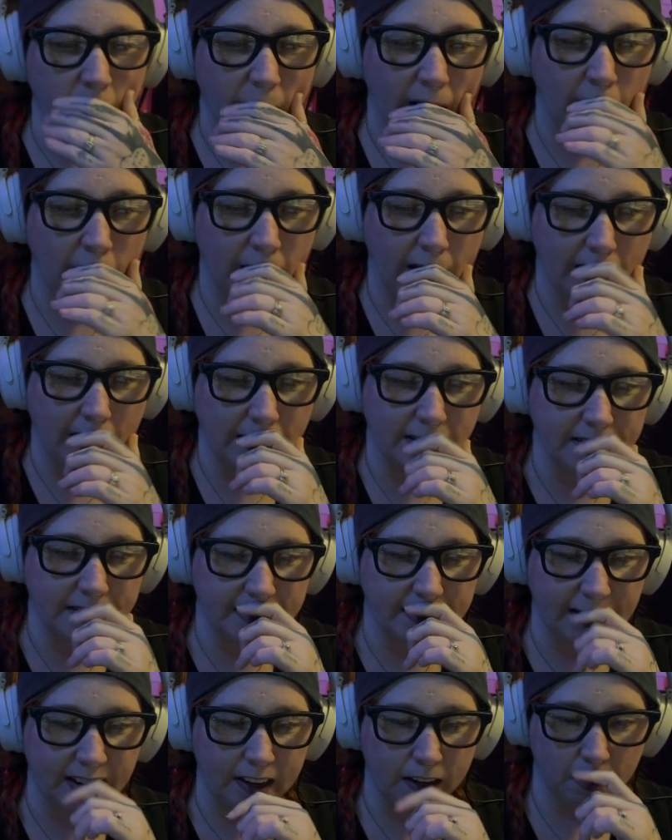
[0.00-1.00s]
Okay, let's
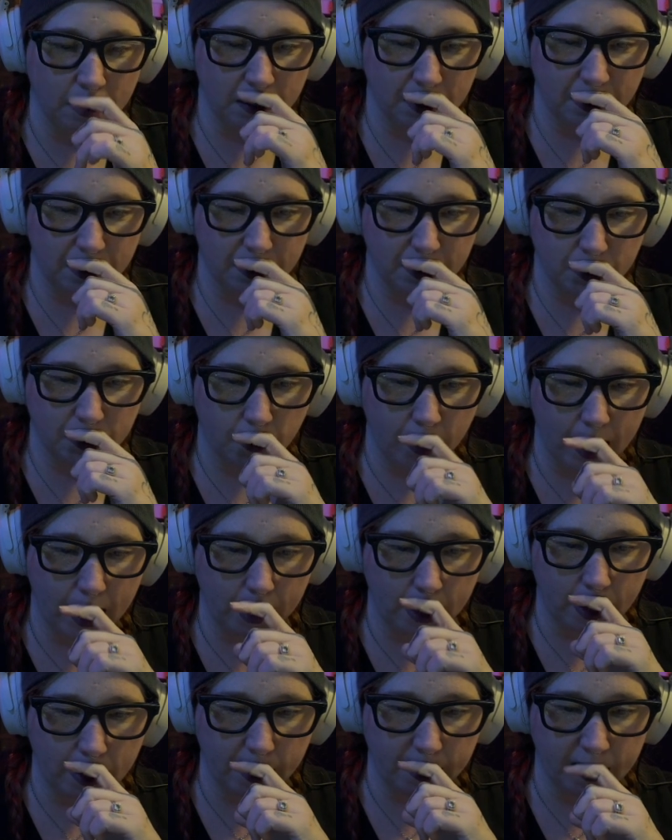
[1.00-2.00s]
see. The way I
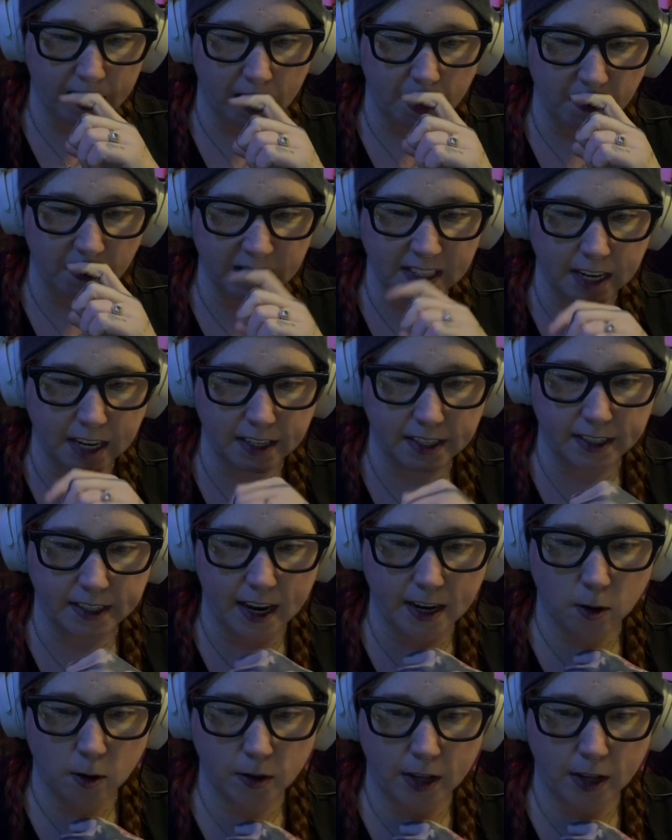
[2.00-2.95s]
kind of thought it was like standard,